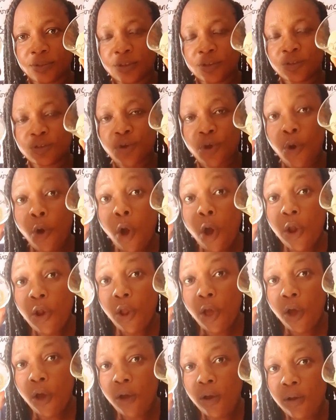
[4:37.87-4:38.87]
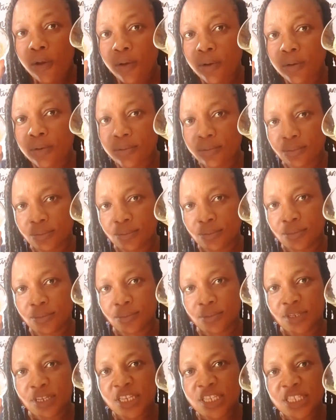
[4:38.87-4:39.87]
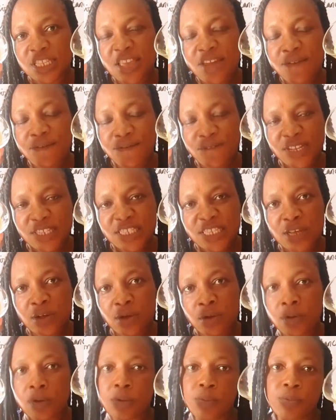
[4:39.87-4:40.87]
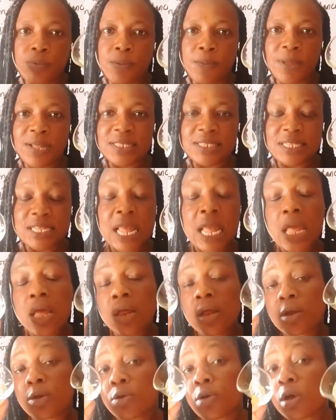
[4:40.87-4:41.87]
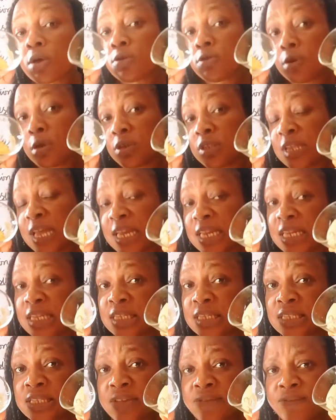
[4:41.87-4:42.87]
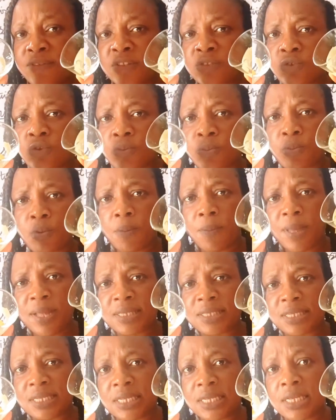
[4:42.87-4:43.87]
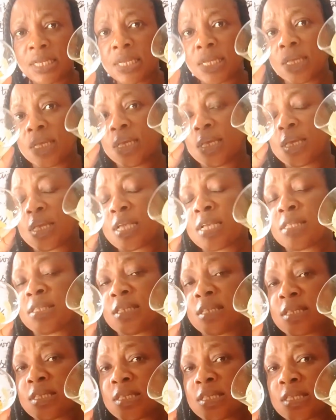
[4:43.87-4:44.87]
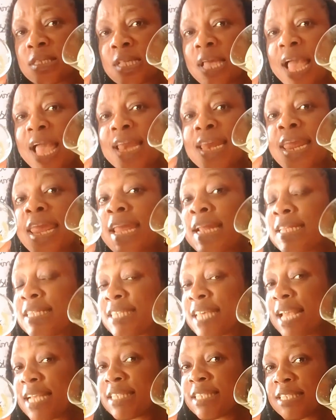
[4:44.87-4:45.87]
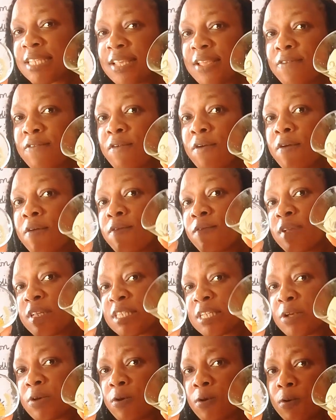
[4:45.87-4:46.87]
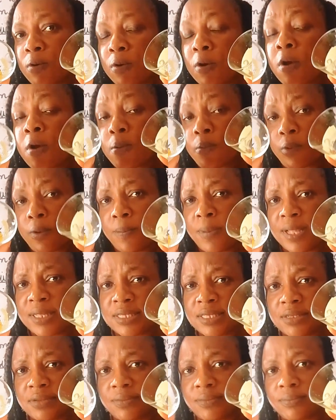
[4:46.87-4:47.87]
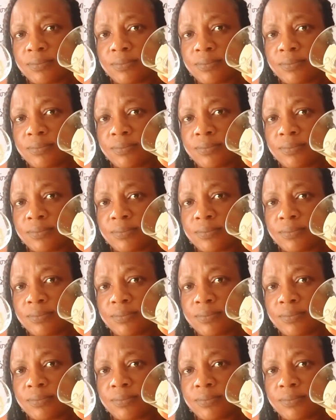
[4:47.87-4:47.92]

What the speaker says: So color is a physical property. Not just that it is a physical property, it is an intensive physical property.